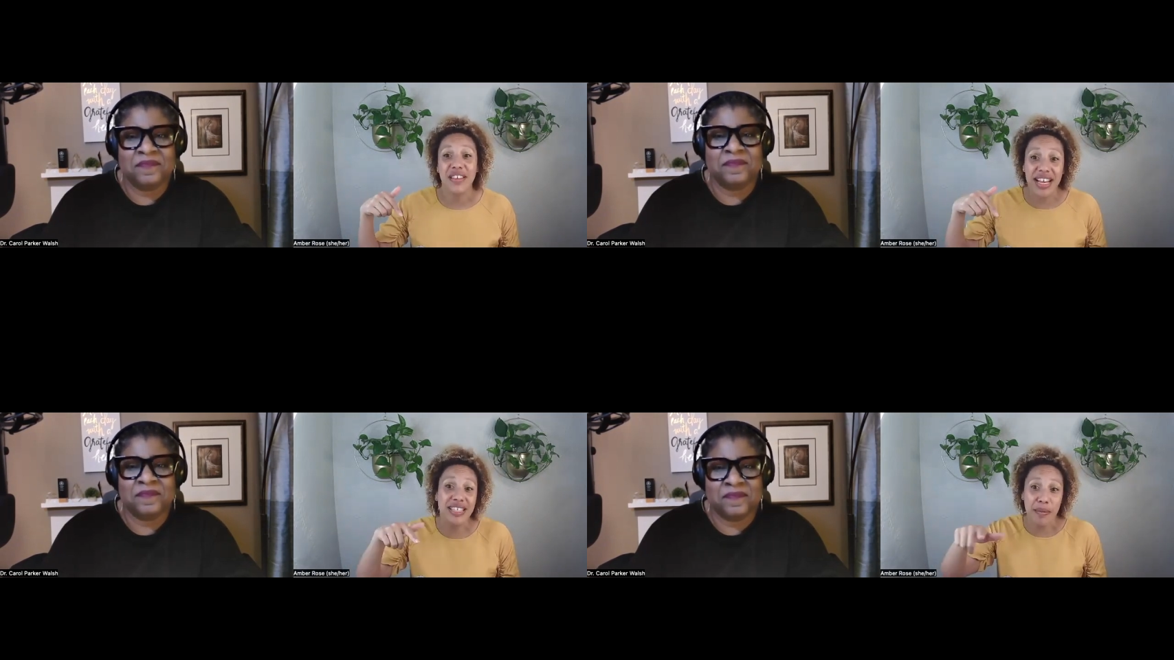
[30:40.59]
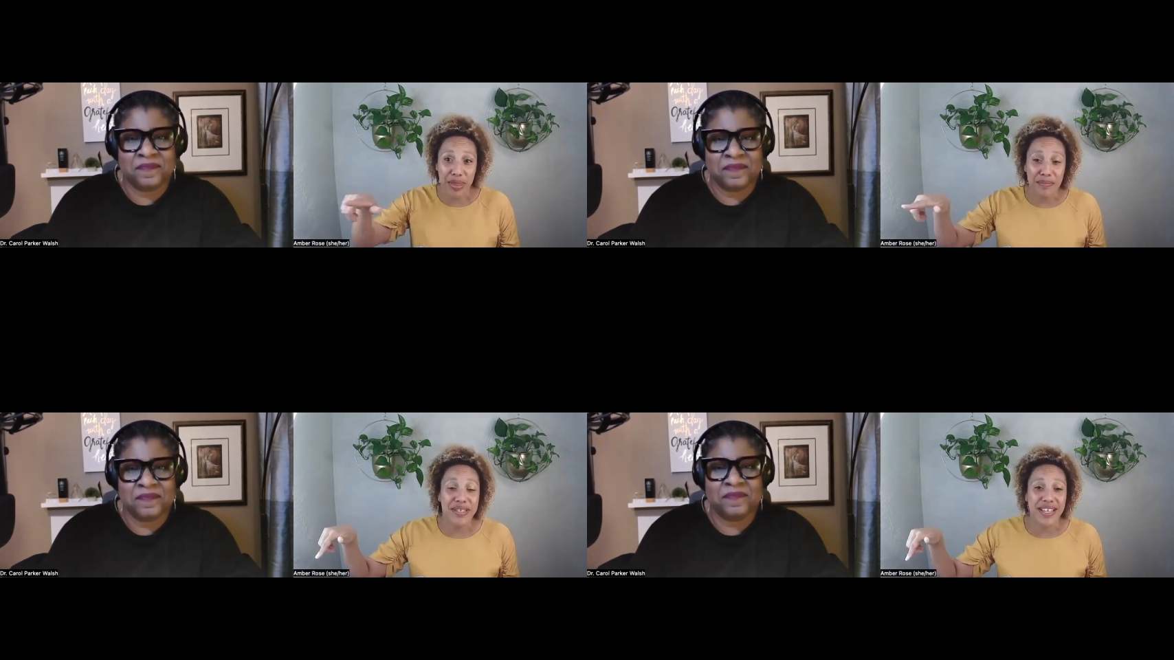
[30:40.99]
Speaker 1: accept
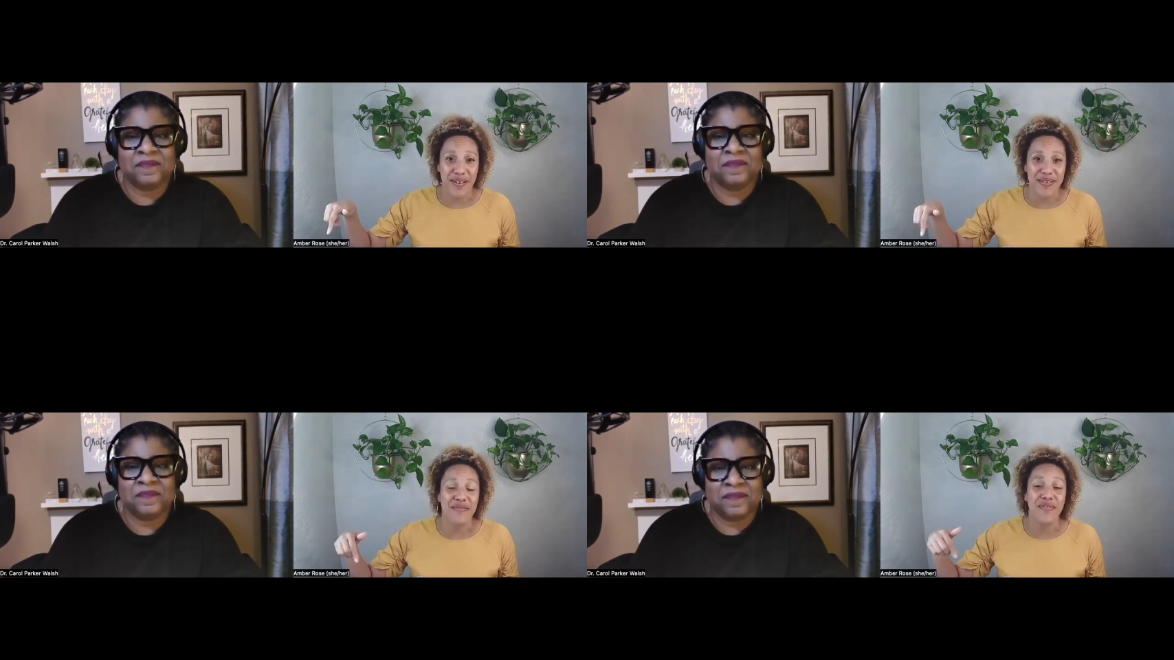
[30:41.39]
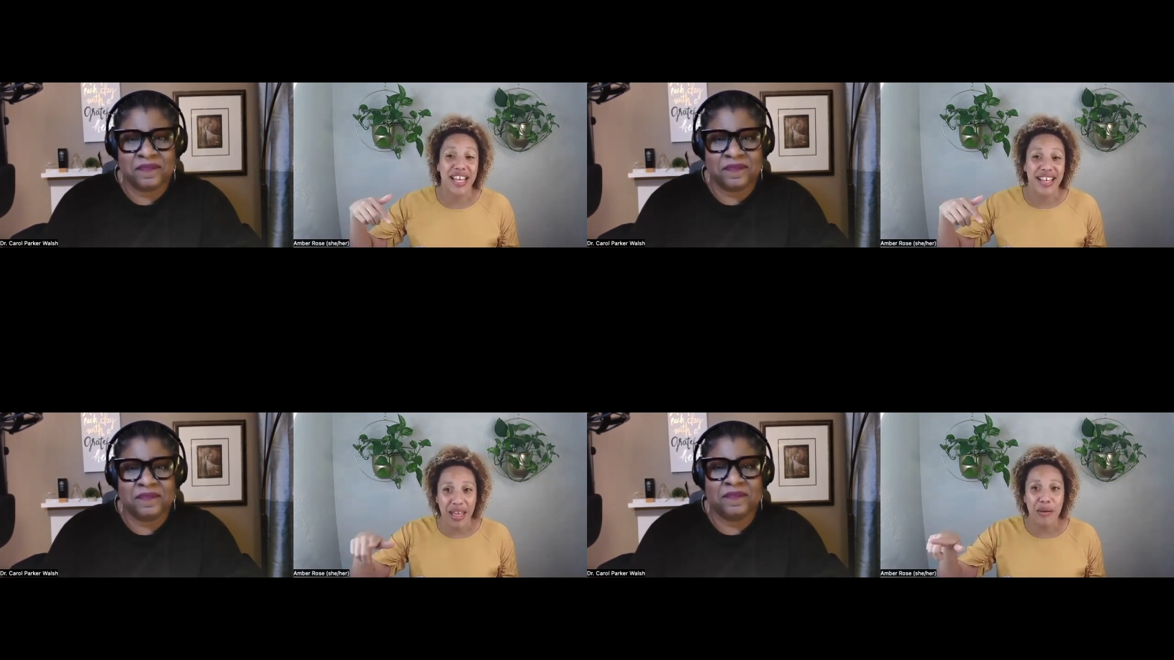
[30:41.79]
themselves and feel
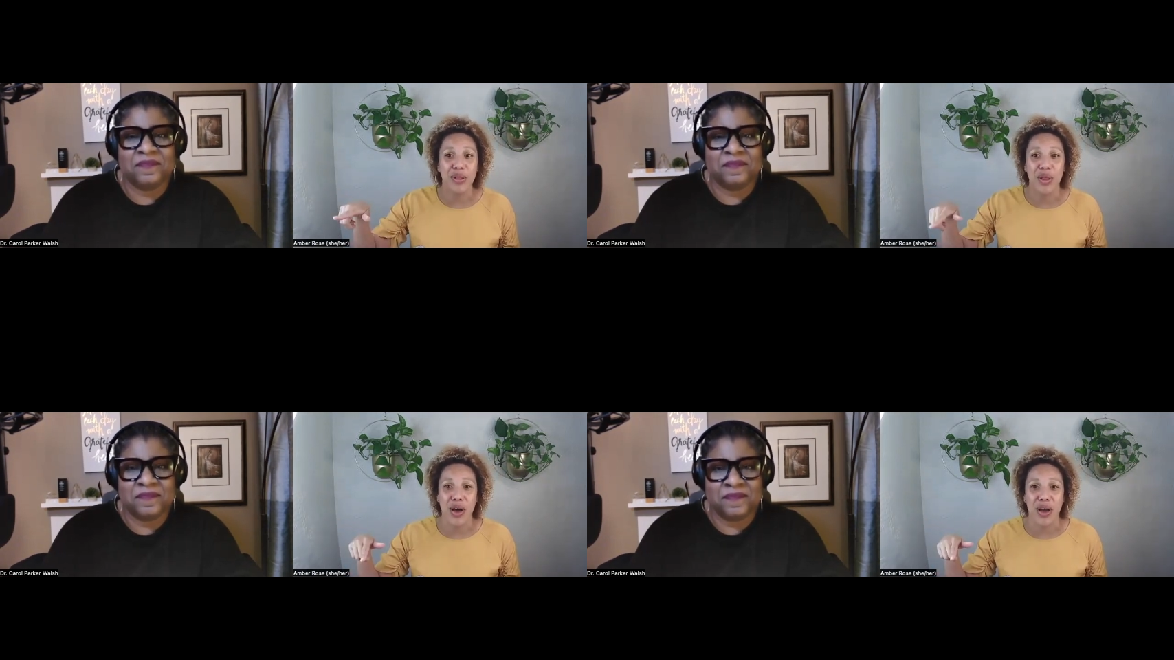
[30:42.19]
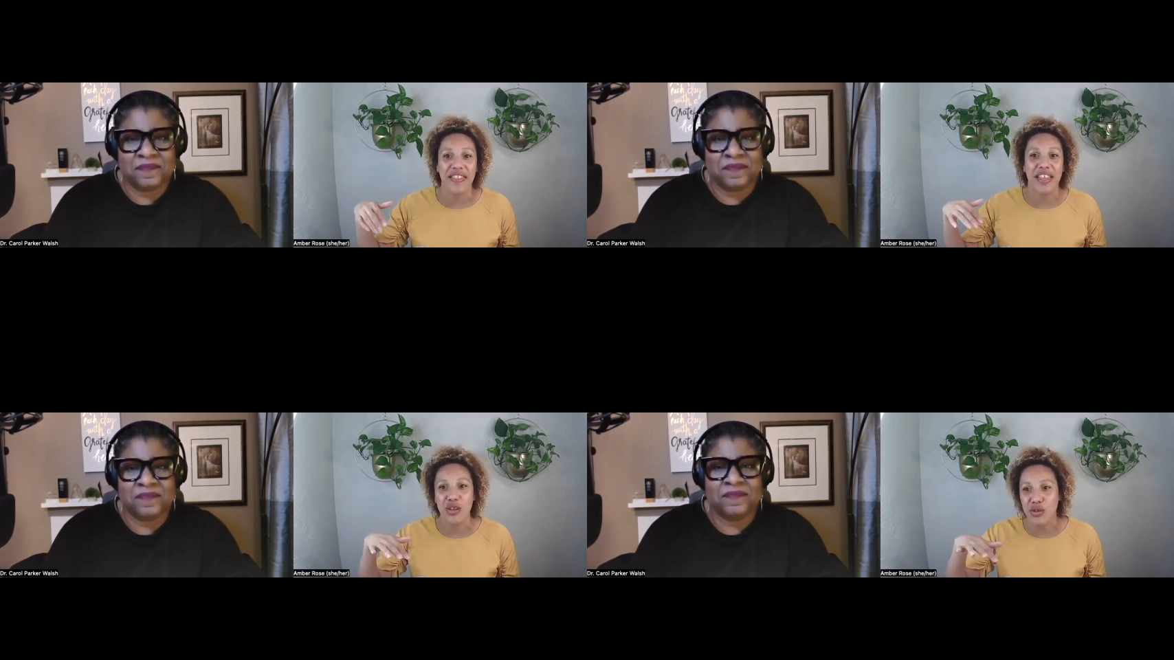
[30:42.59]
like they belong
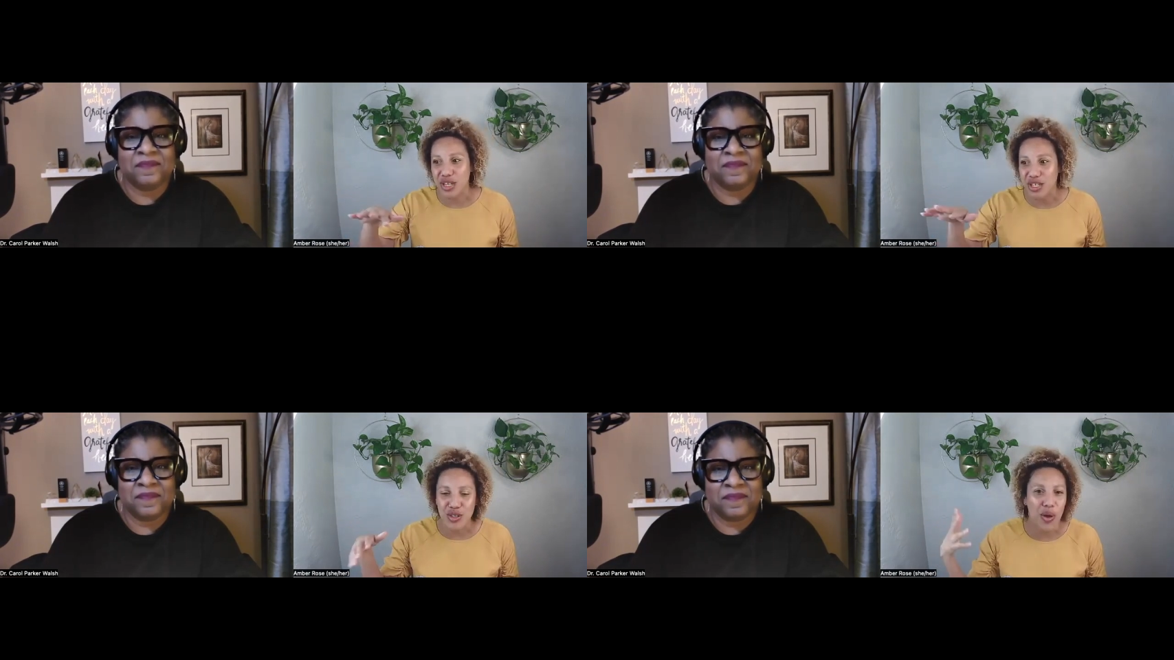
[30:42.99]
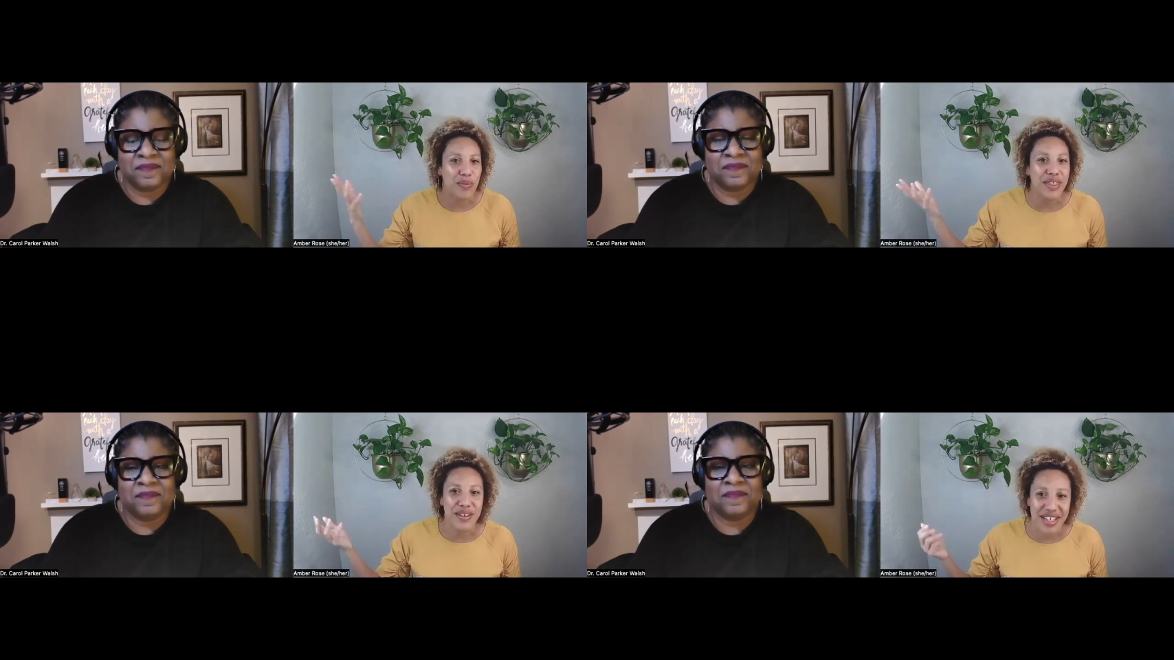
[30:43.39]
and then you can just all
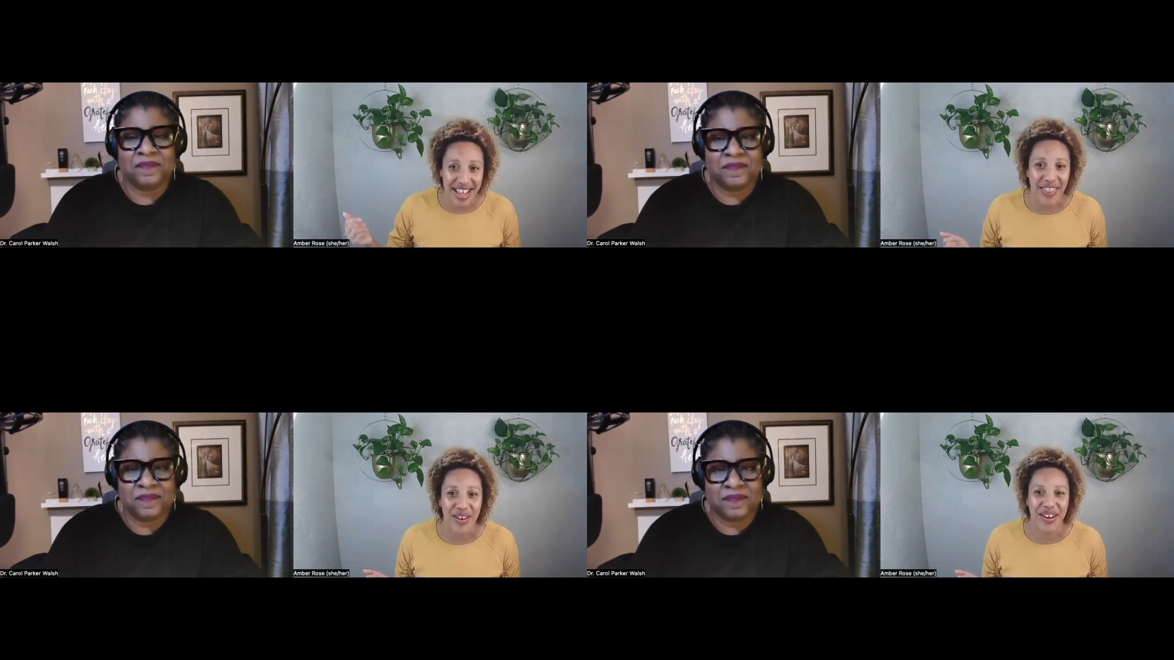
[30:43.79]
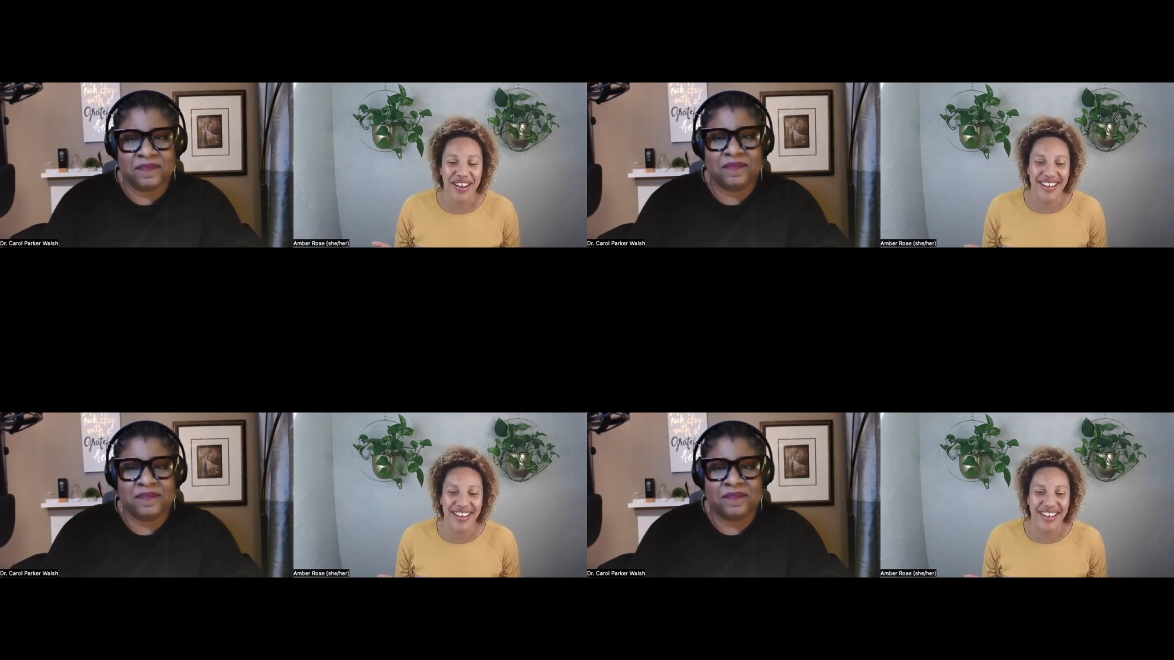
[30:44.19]
be there together.